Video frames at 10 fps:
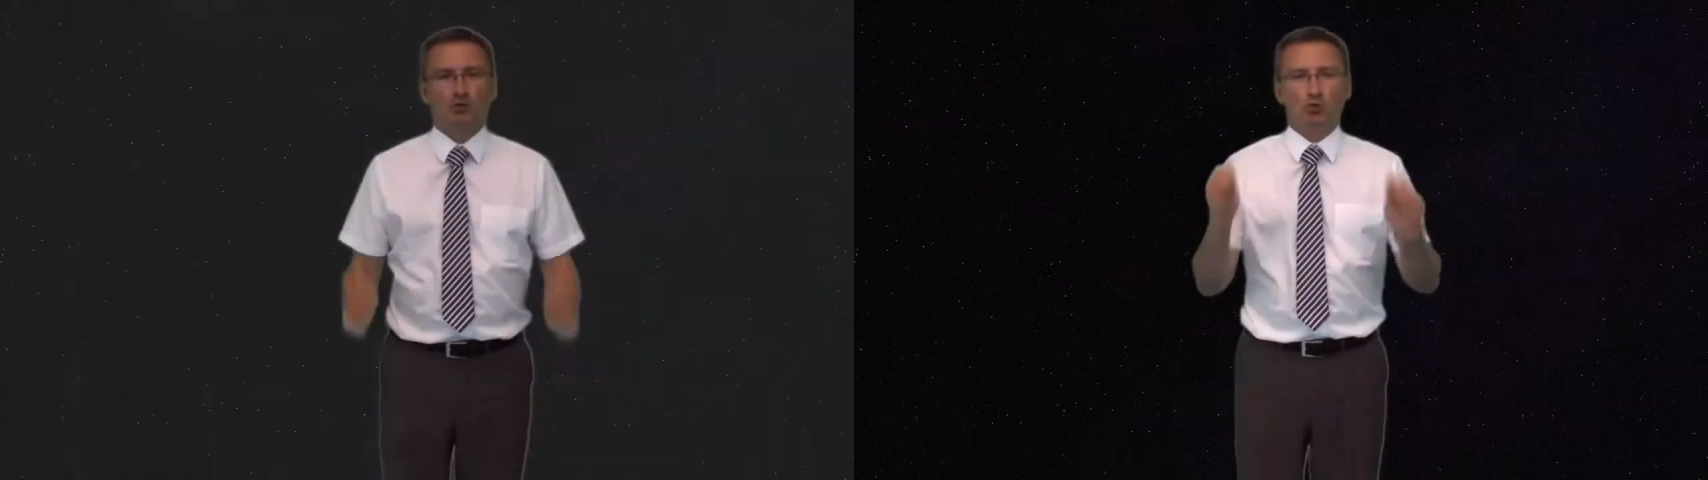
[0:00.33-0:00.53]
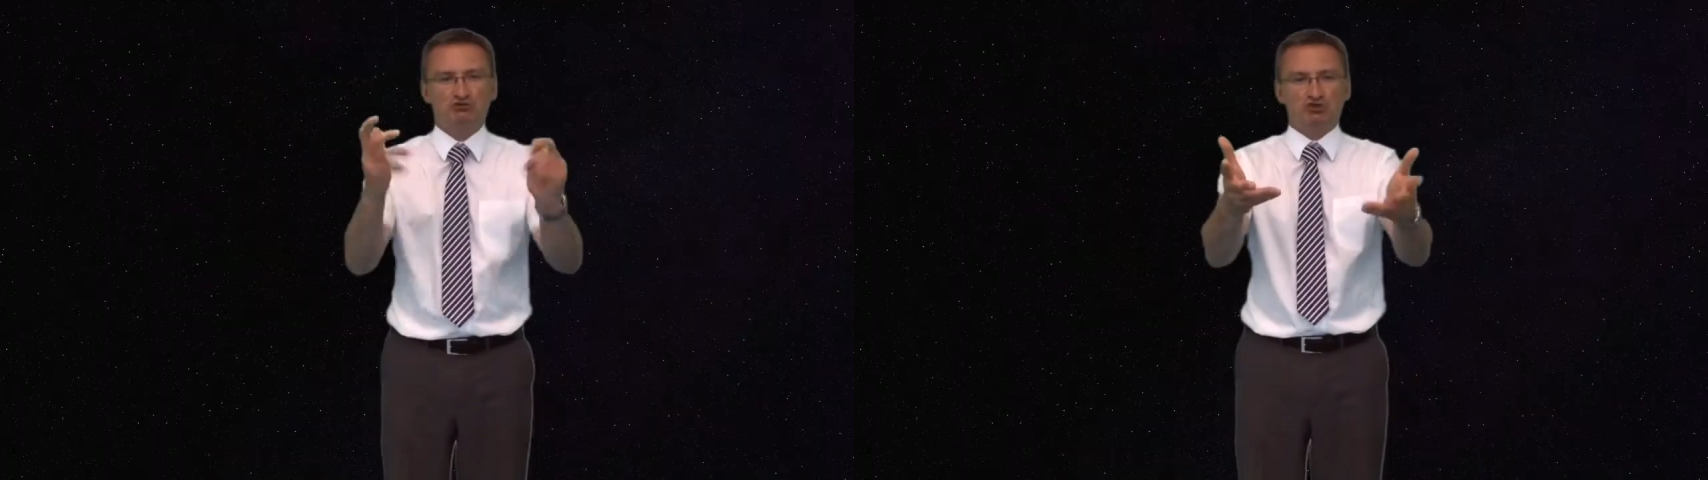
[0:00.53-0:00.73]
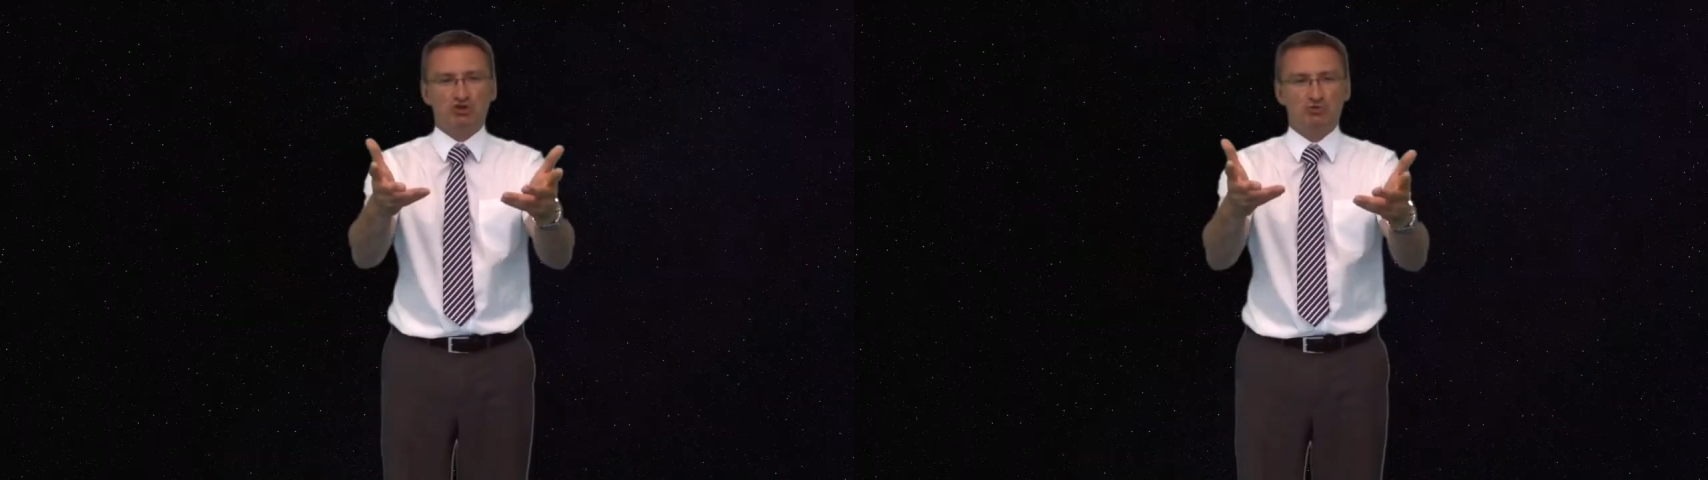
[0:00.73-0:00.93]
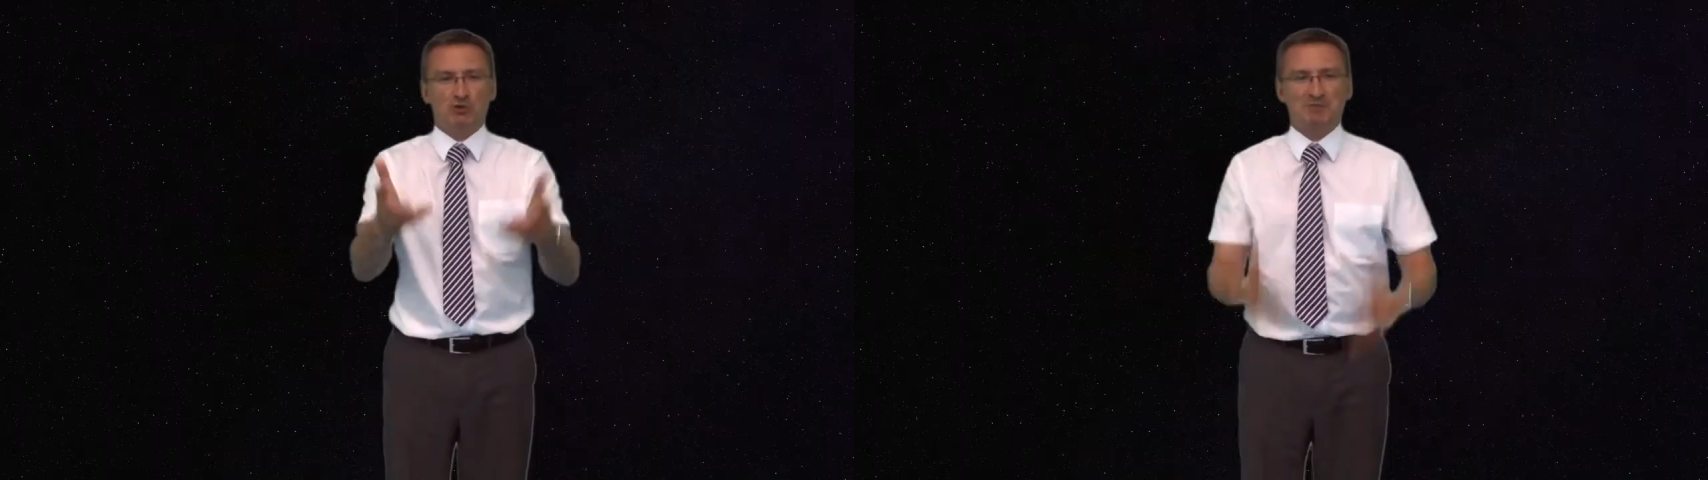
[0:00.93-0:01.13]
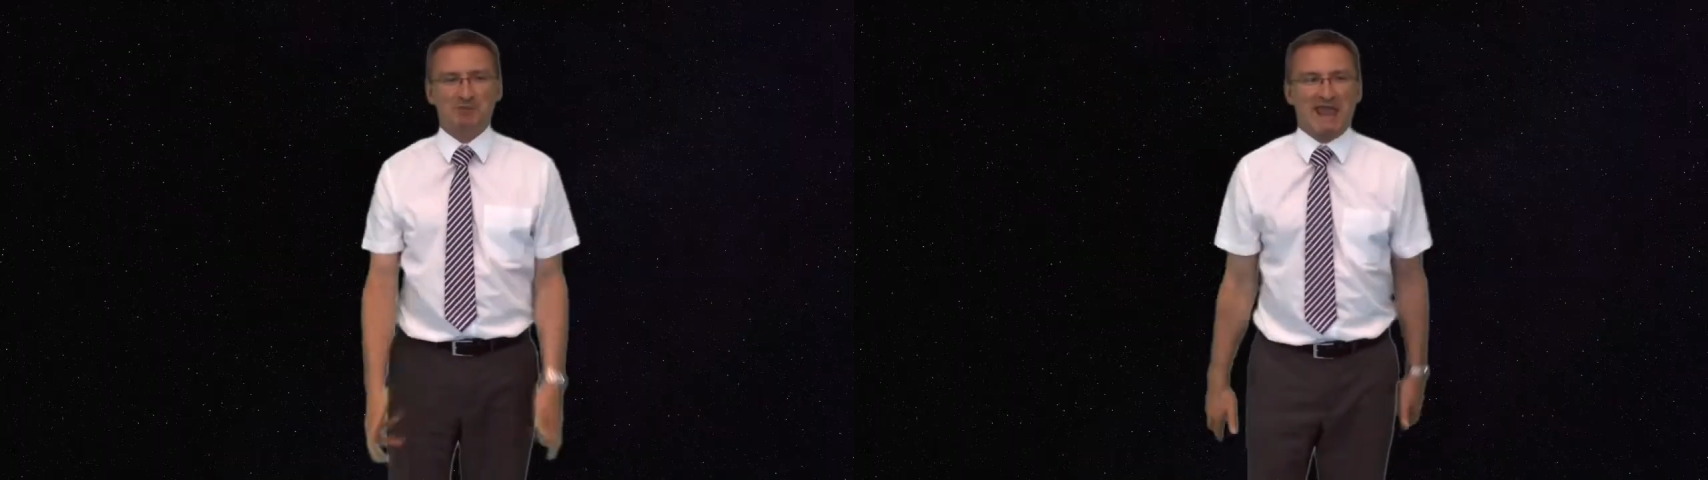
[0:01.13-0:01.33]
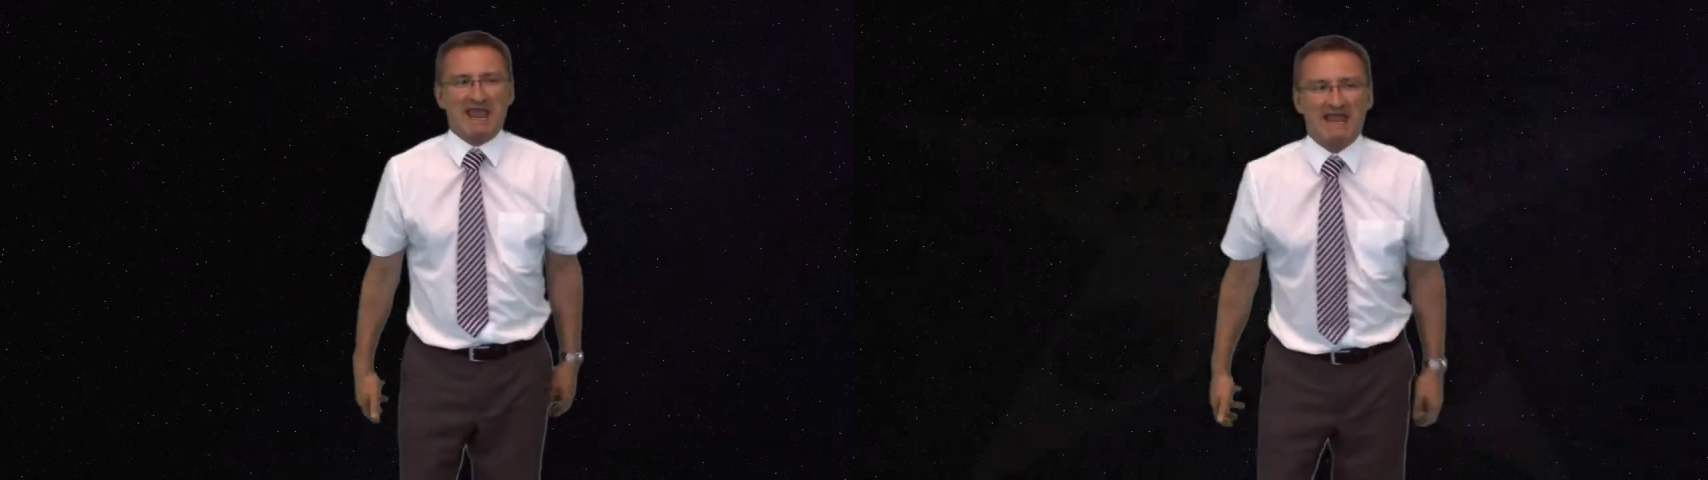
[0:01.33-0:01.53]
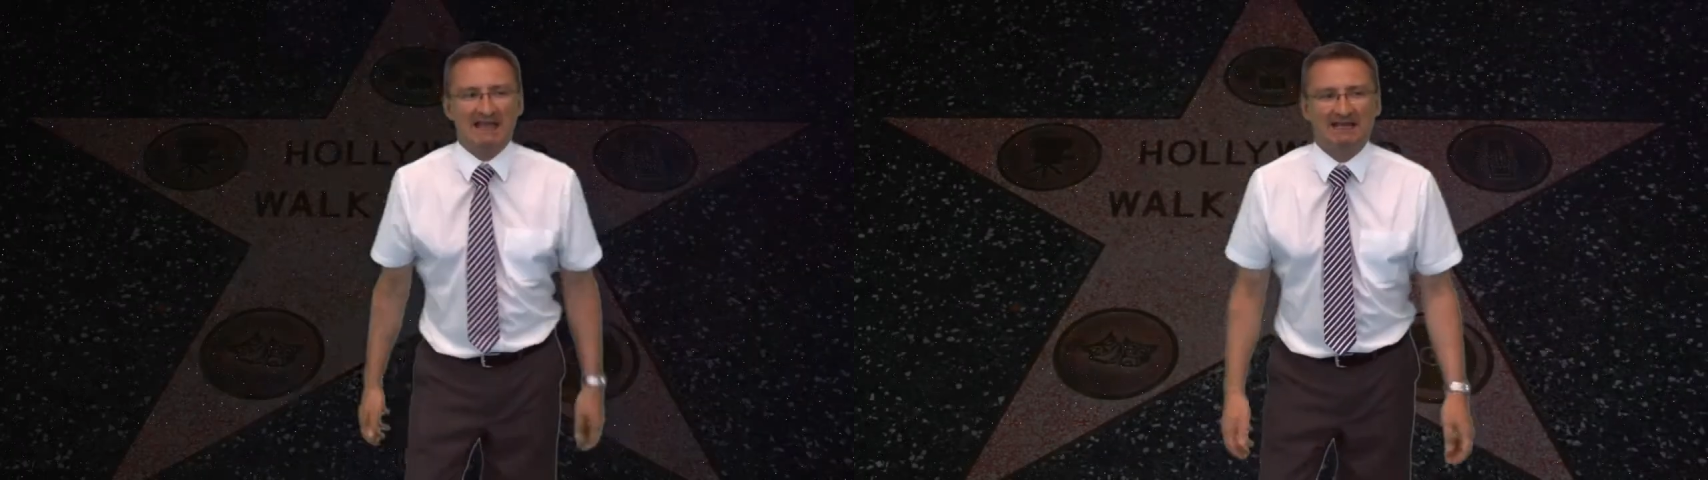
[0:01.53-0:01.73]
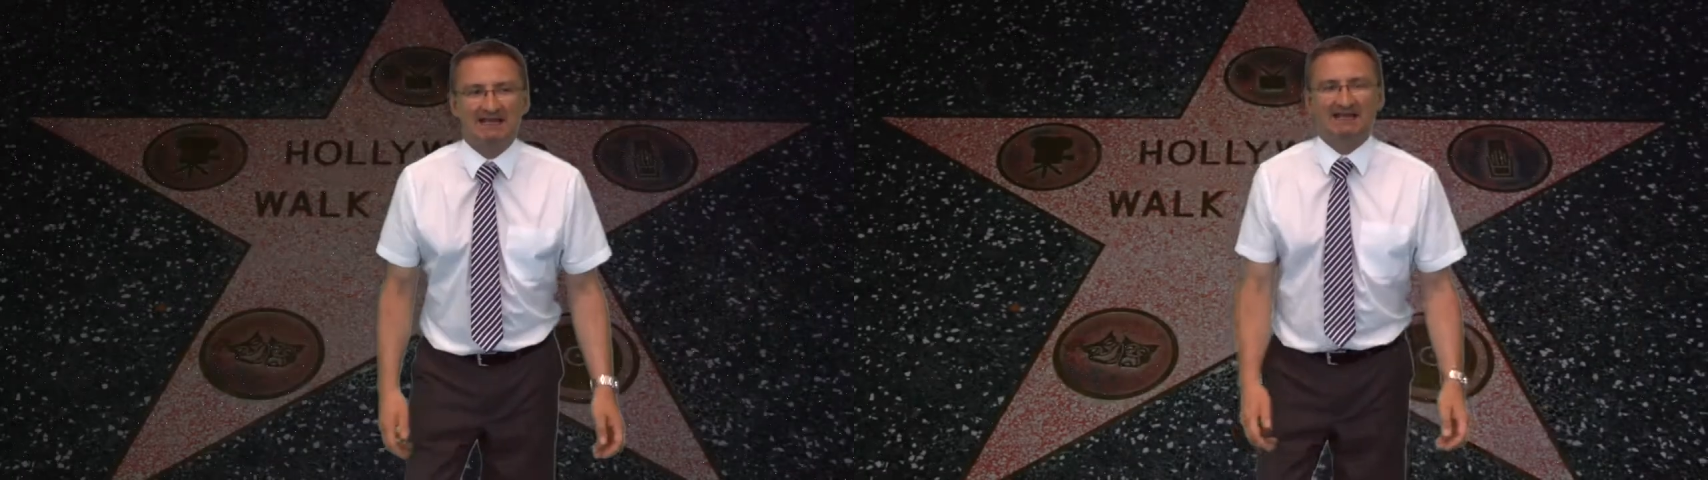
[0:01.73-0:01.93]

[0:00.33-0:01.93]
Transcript: What do you want to be?